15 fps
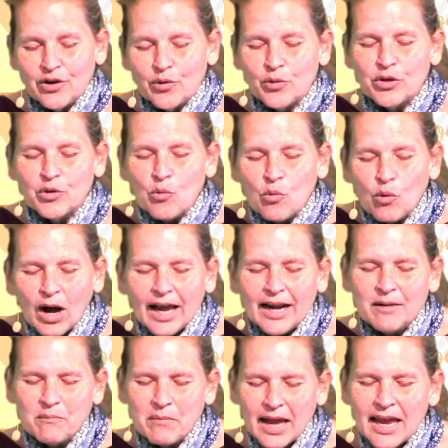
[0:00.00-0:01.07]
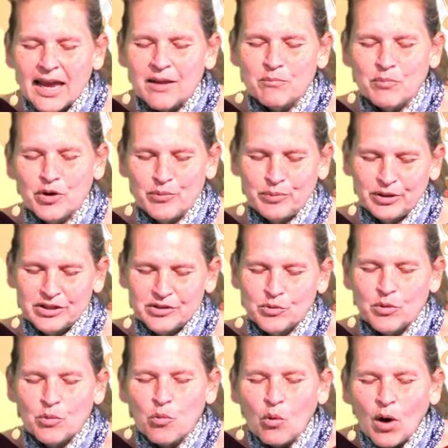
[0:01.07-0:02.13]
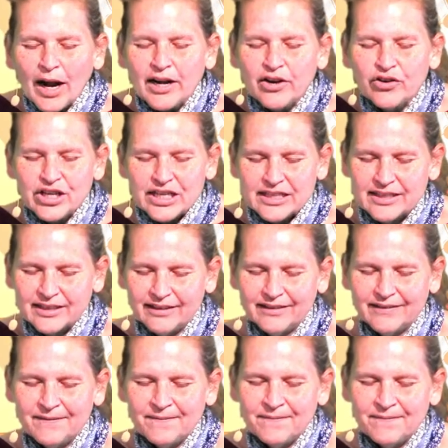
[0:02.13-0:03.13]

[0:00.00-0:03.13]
with one main purpose, with one reason.